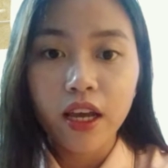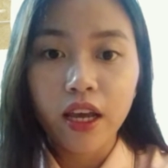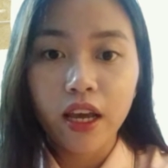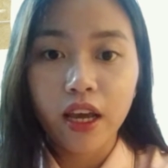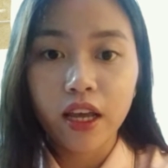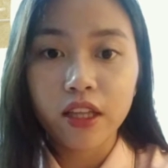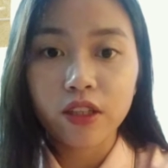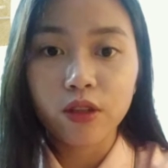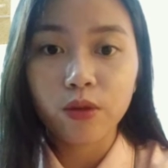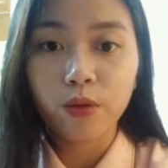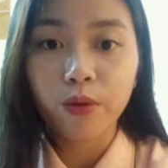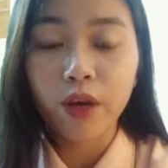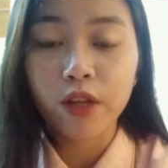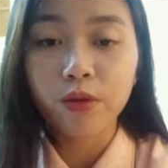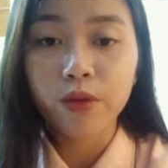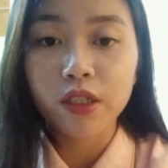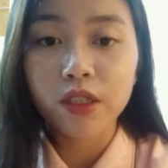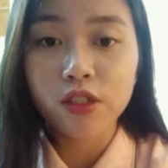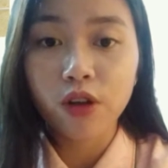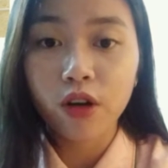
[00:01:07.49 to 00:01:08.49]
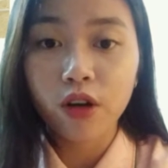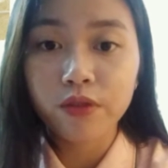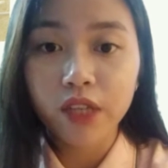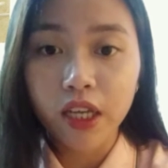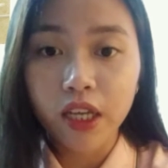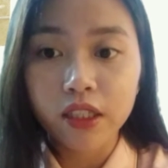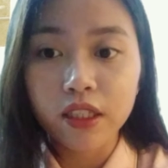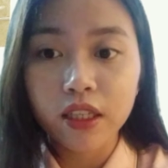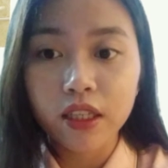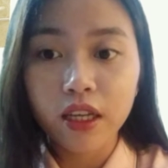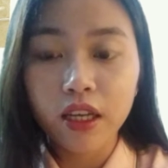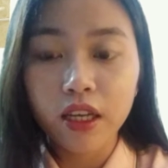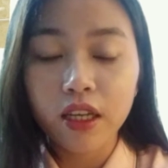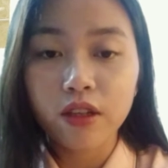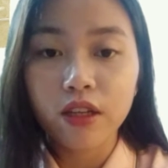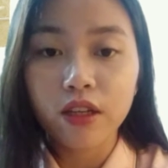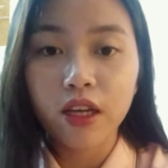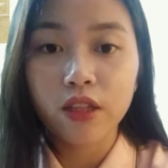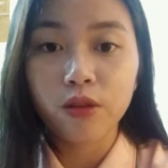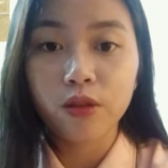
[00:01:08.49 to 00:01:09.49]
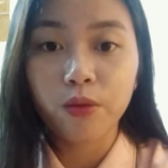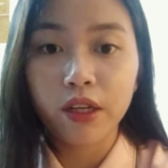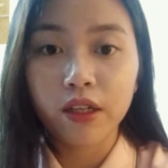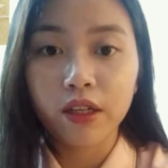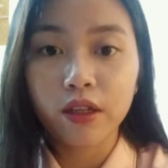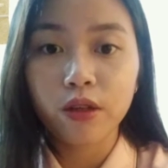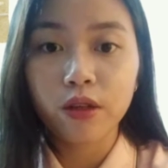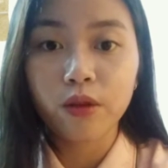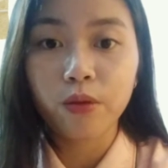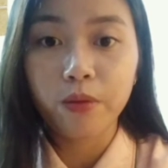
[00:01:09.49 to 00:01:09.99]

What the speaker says: And when we solve it, it will